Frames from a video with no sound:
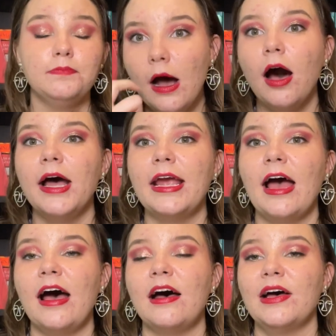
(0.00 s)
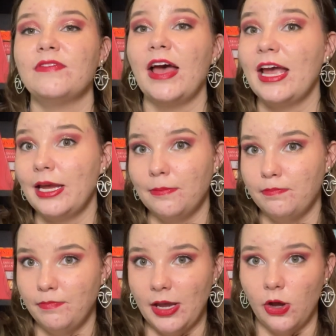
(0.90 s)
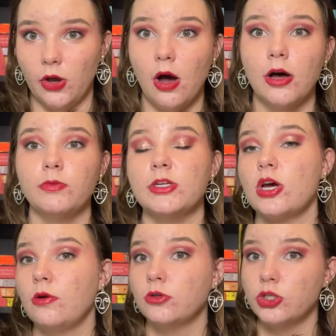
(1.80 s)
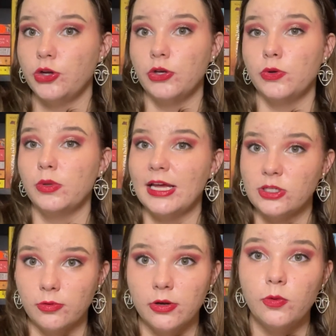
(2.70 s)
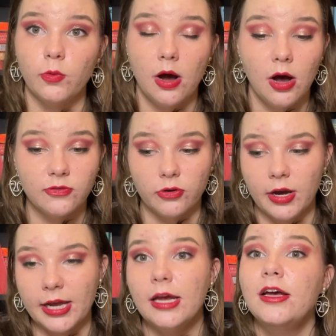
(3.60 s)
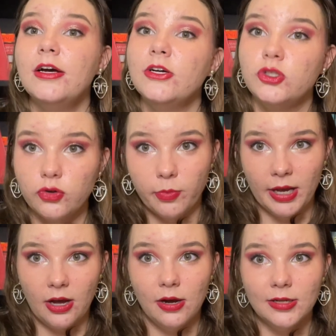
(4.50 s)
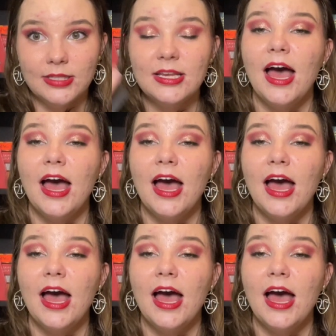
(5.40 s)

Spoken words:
I have a bingo card which I will show you later on after I draw my cards,